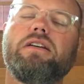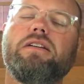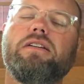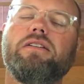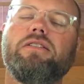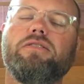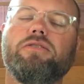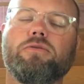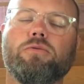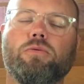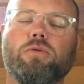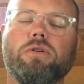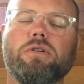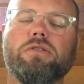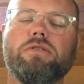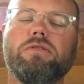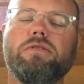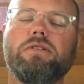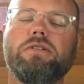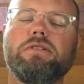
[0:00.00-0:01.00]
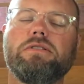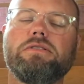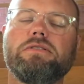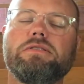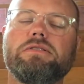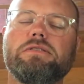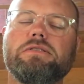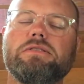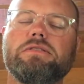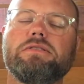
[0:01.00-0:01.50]
in your world.
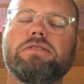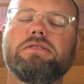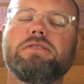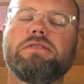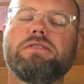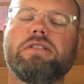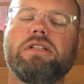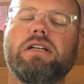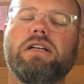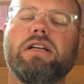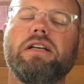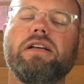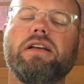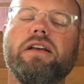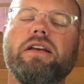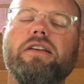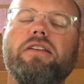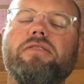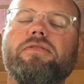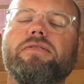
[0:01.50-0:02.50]
Thank